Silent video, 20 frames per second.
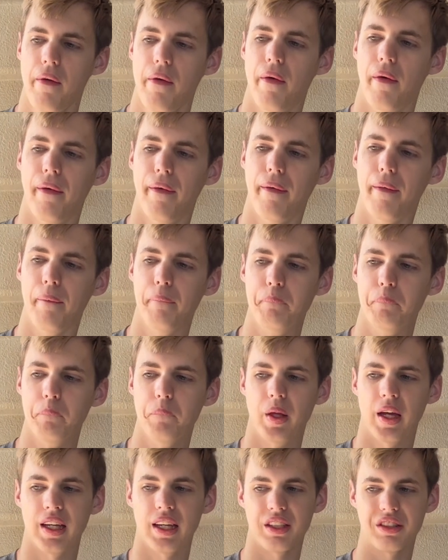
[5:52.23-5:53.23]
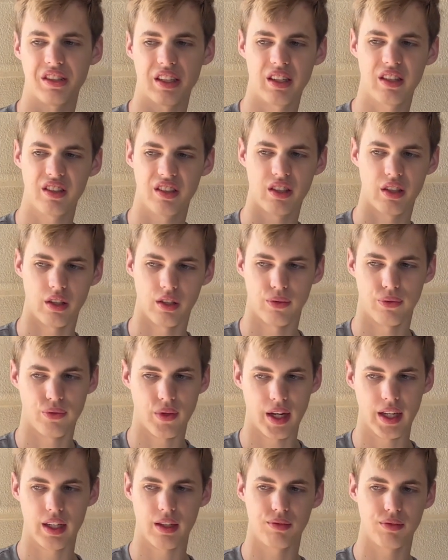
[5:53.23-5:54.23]
Um, I guess that they're
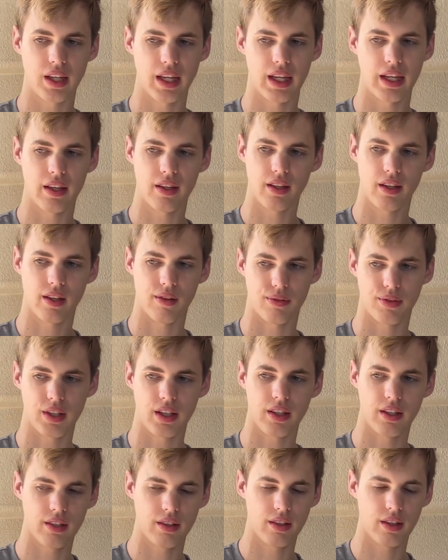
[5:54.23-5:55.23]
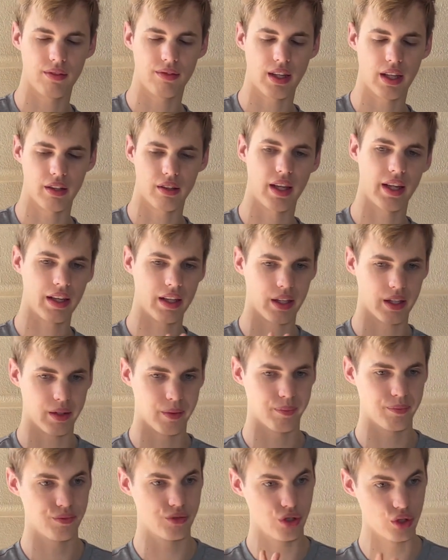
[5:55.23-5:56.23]
afraid if they if he if they let
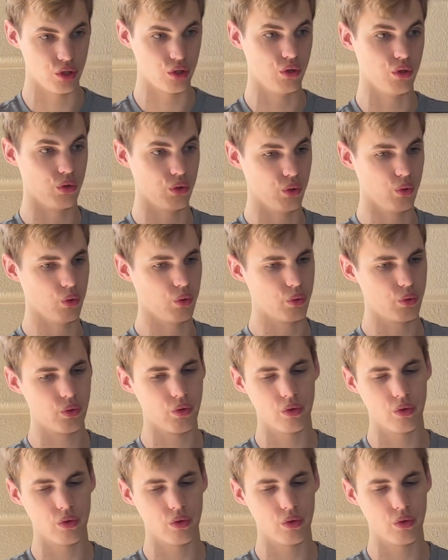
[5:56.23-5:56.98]
him do.